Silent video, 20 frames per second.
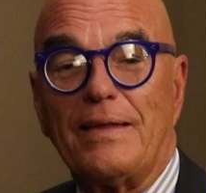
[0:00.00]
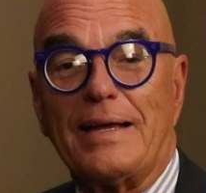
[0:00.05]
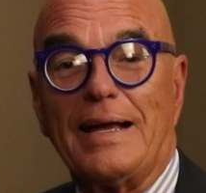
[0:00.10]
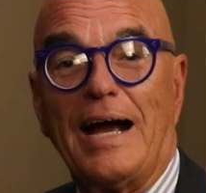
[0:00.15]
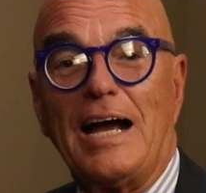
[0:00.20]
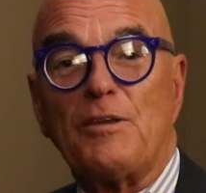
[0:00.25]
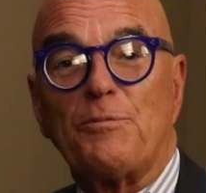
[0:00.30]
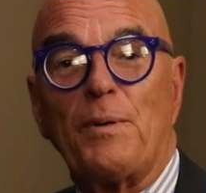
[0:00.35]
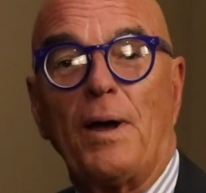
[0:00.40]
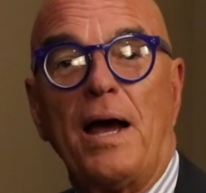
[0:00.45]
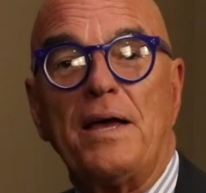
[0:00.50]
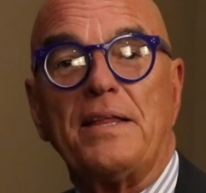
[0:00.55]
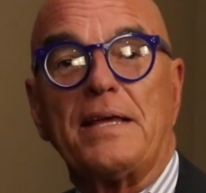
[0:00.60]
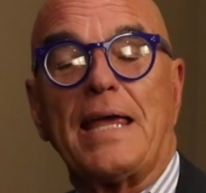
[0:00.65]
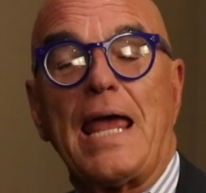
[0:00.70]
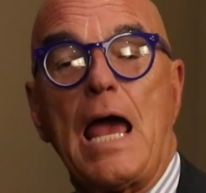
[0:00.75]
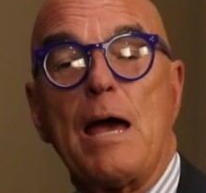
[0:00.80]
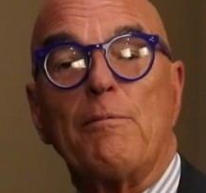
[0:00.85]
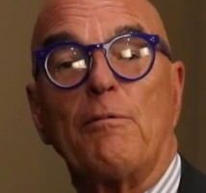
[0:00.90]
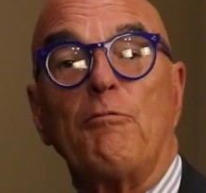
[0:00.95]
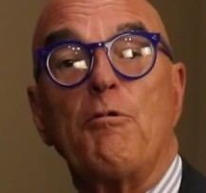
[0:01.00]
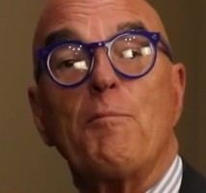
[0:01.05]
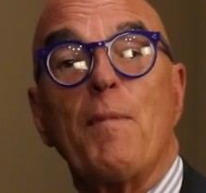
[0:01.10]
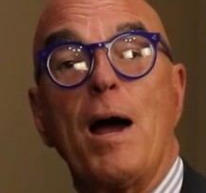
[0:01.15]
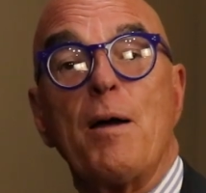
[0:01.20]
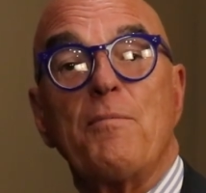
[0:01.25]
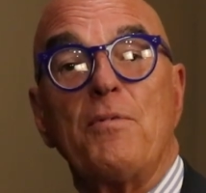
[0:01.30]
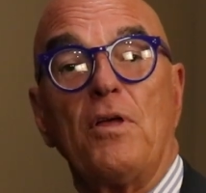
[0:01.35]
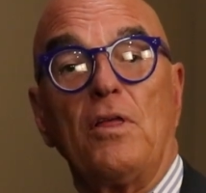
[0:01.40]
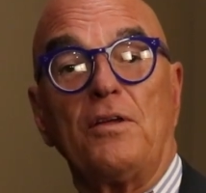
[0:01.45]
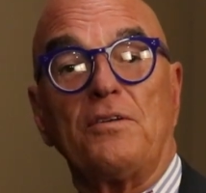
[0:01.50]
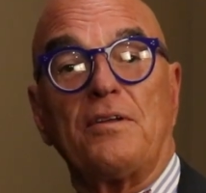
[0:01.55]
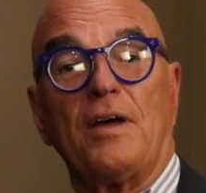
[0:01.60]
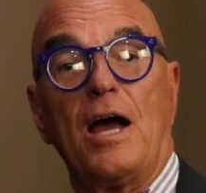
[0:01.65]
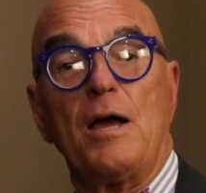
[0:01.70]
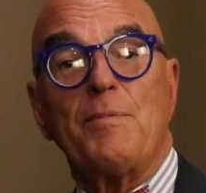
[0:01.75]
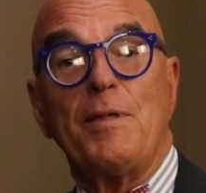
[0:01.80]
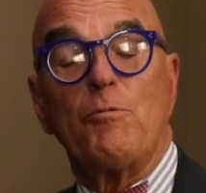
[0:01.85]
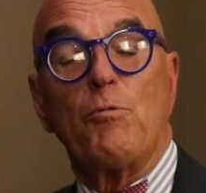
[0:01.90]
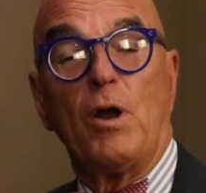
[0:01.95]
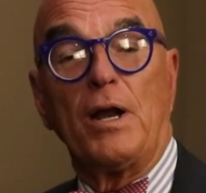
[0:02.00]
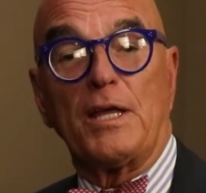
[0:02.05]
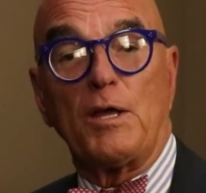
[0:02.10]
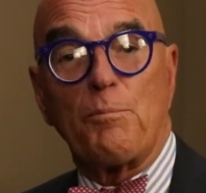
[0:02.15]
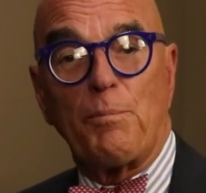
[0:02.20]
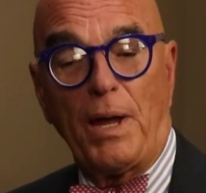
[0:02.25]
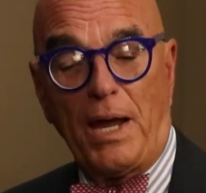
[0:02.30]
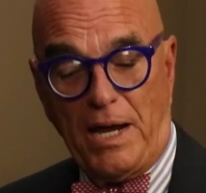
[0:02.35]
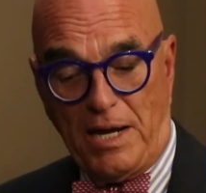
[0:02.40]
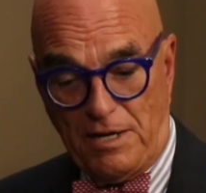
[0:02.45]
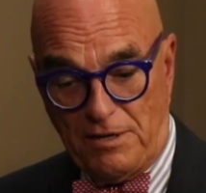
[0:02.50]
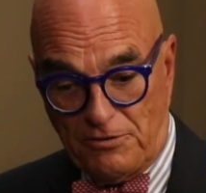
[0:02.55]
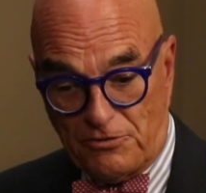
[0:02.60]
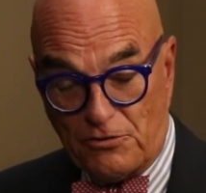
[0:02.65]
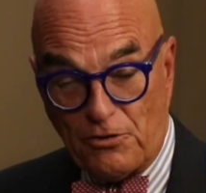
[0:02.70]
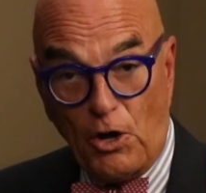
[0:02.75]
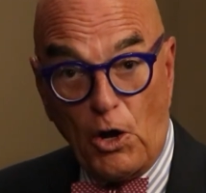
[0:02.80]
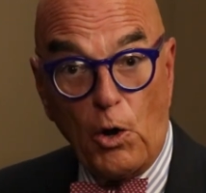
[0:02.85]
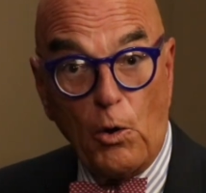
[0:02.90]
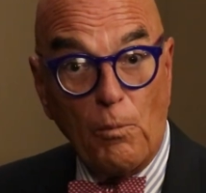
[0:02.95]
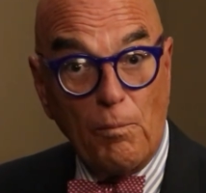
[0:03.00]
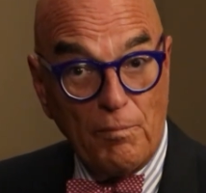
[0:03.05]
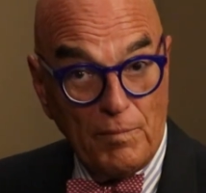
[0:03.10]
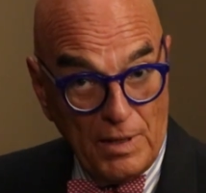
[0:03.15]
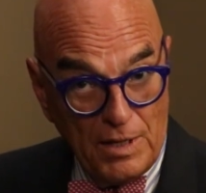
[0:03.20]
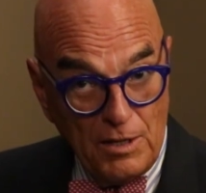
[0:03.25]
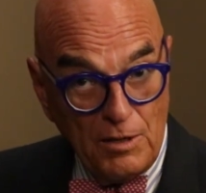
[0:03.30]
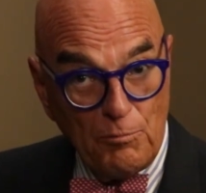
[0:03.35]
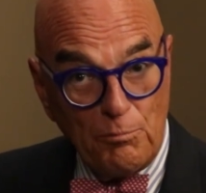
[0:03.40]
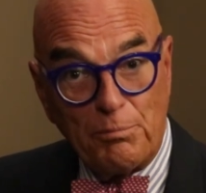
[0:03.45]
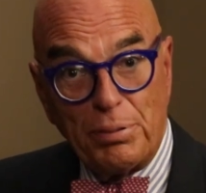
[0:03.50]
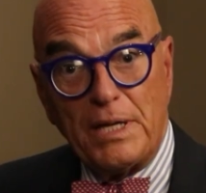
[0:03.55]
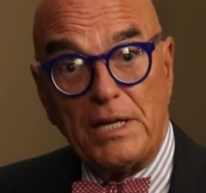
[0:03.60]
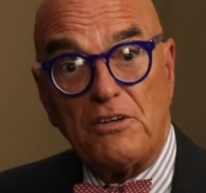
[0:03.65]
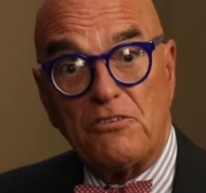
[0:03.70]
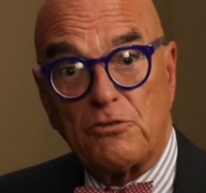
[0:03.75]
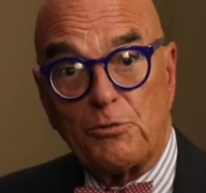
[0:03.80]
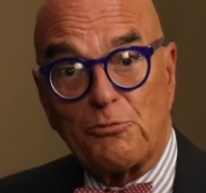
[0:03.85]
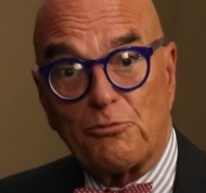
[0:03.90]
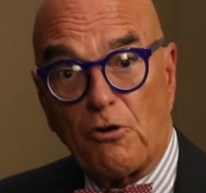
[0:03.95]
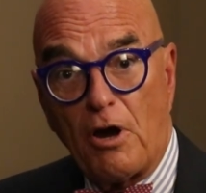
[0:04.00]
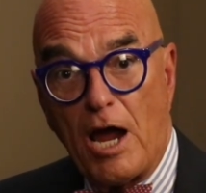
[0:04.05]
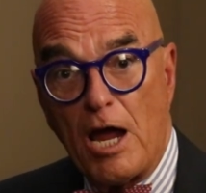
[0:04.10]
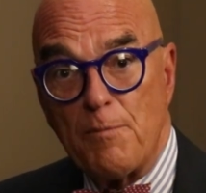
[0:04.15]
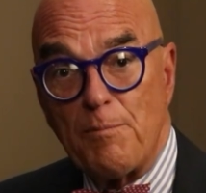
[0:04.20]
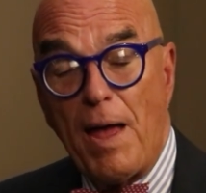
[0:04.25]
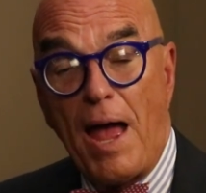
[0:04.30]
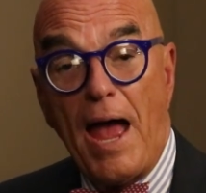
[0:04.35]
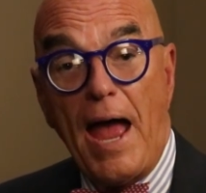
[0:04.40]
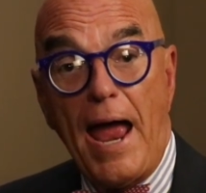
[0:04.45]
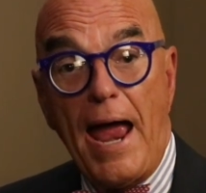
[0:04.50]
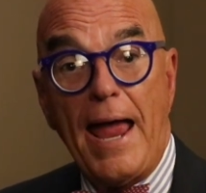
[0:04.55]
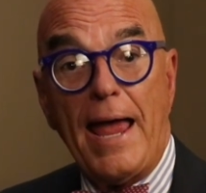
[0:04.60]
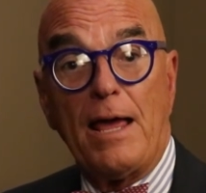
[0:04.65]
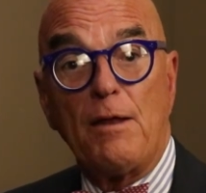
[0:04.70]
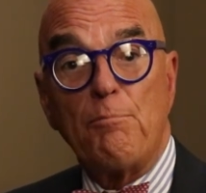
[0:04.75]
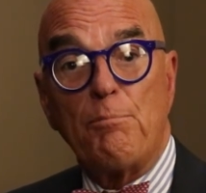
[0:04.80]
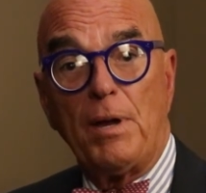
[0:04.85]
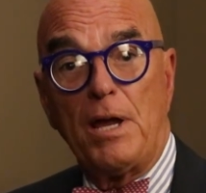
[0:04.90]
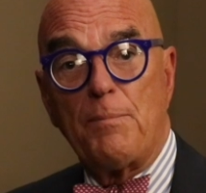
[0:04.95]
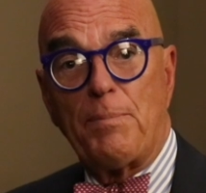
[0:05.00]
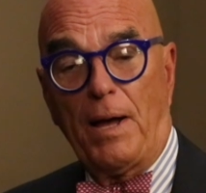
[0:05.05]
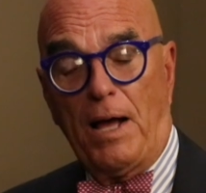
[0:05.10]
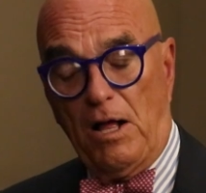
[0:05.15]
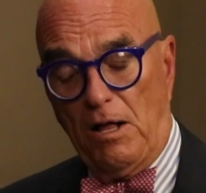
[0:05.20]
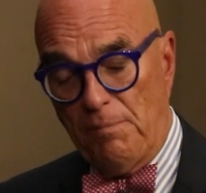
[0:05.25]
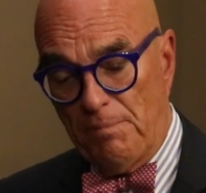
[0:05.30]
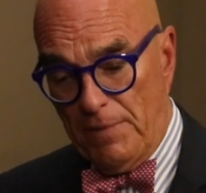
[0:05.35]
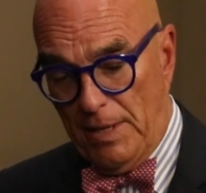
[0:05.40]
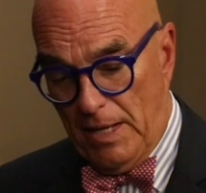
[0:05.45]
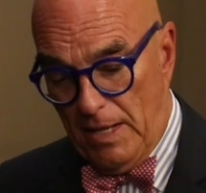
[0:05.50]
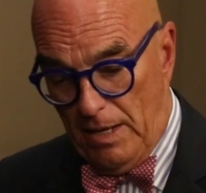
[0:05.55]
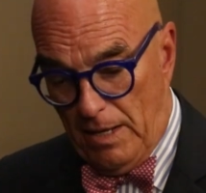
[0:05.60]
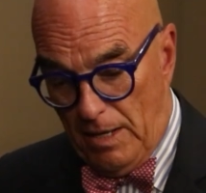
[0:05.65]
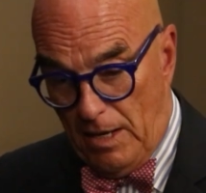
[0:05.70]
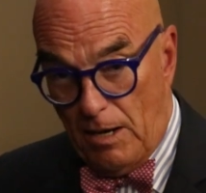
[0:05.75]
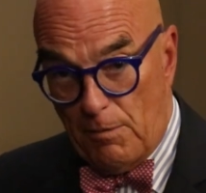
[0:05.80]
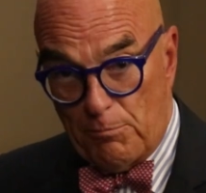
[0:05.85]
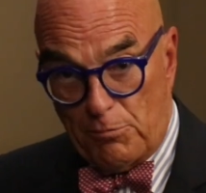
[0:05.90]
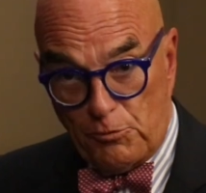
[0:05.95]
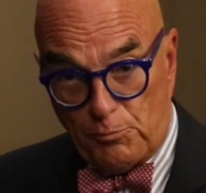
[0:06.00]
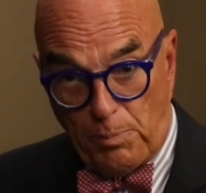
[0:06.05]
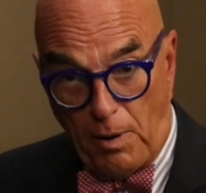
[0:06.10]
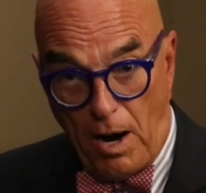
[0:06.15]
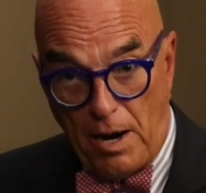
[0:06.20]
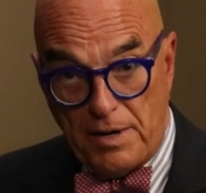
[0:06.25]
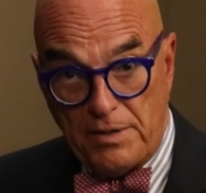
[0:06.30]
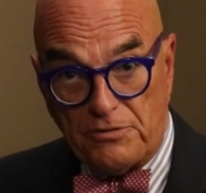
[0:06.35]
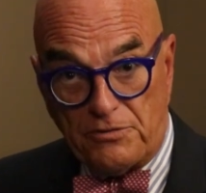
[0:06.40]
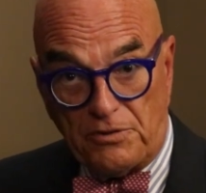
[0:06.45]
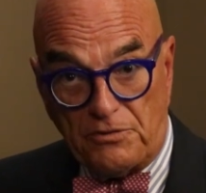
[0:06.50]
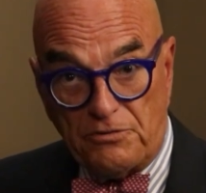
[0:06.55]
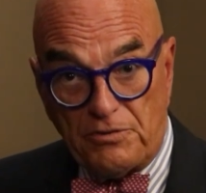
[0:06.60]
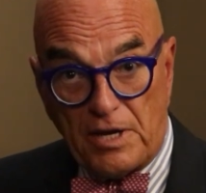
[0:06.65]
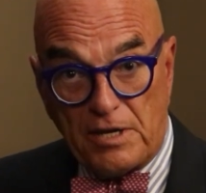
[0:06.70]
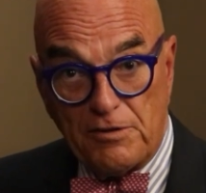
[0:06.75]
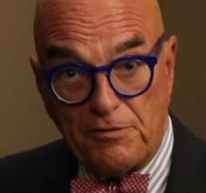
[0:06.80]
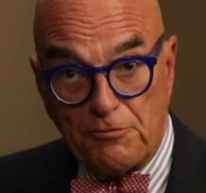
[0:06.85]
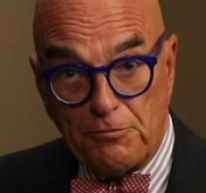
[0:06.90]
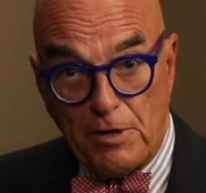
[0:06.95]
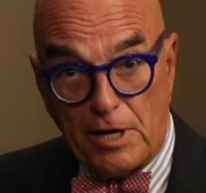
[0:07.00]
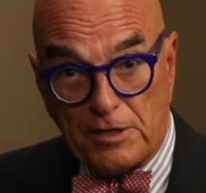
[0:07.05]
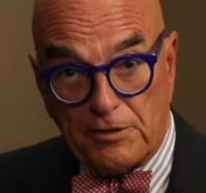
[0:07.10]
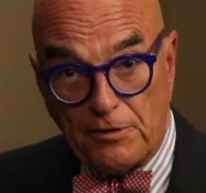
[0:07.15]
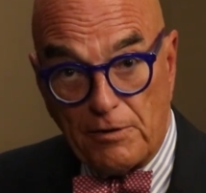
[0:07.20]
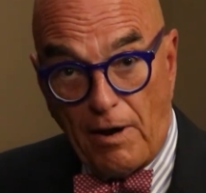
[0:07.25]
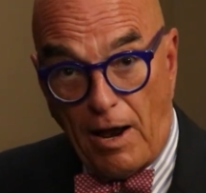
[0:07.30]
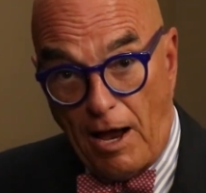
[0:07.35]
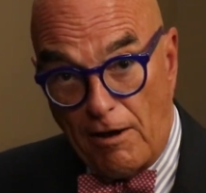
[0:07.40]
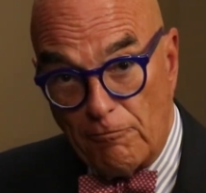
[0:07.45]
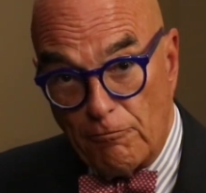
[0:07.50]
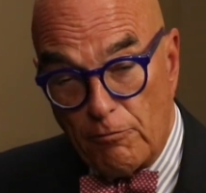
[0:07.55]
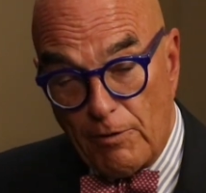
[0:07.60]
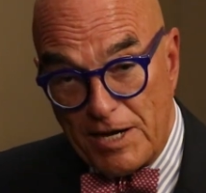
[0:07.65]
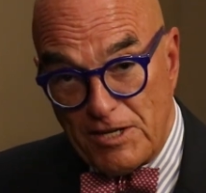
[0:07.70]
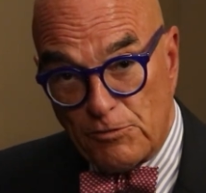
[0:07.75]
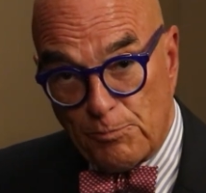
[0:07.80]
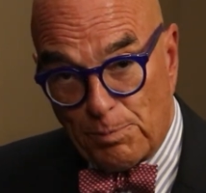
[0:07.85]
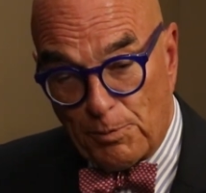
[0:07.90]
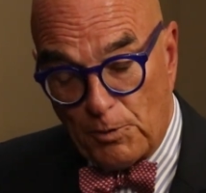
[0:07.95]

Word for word: The guys behind the camera remind me all the time they want to get paid. So please subscribe and PayPal. Bruce Pardy is the Executive Director of Rights